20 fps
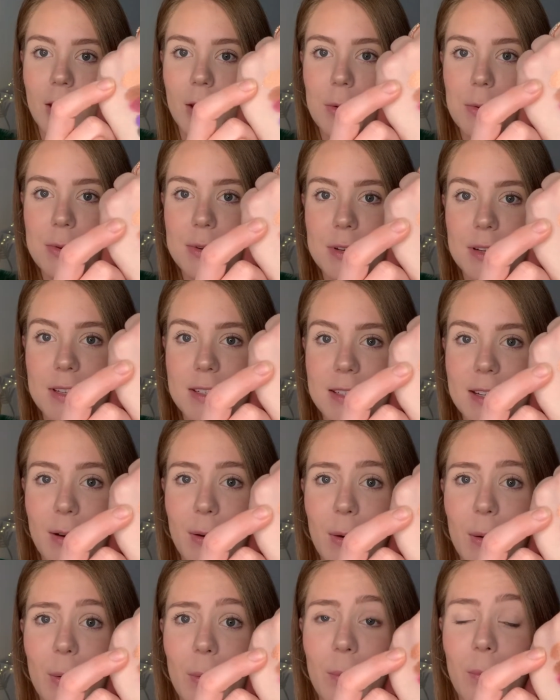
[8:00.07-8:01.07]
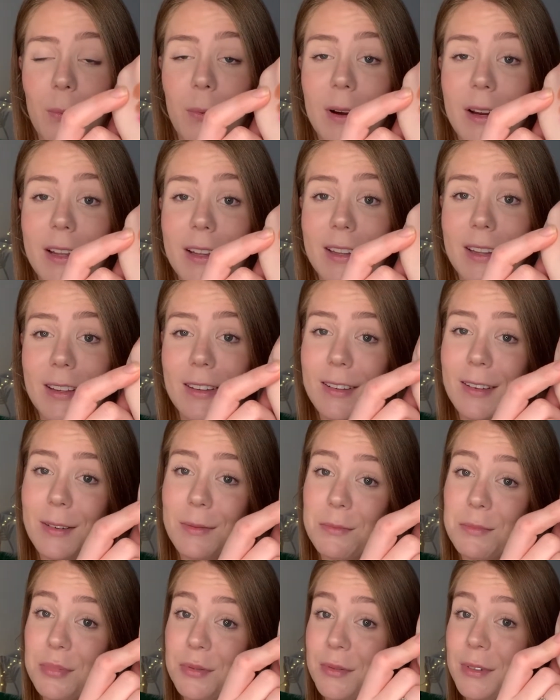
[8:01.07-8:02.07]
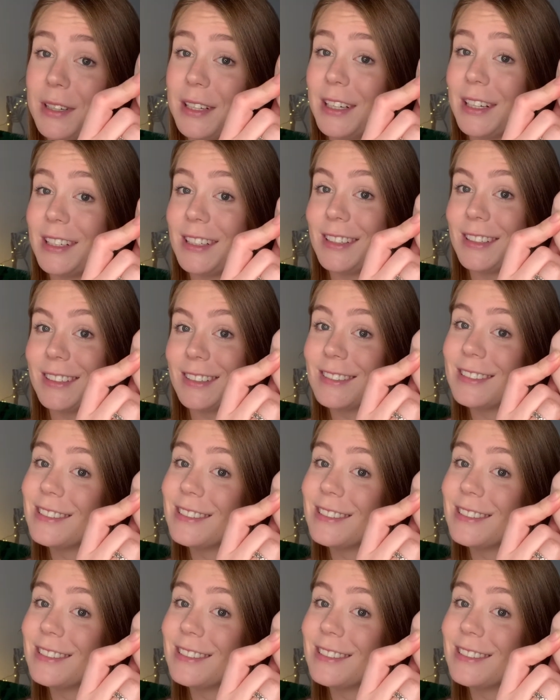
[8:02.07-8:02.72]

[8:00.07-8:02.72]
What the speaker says: which is a really pretty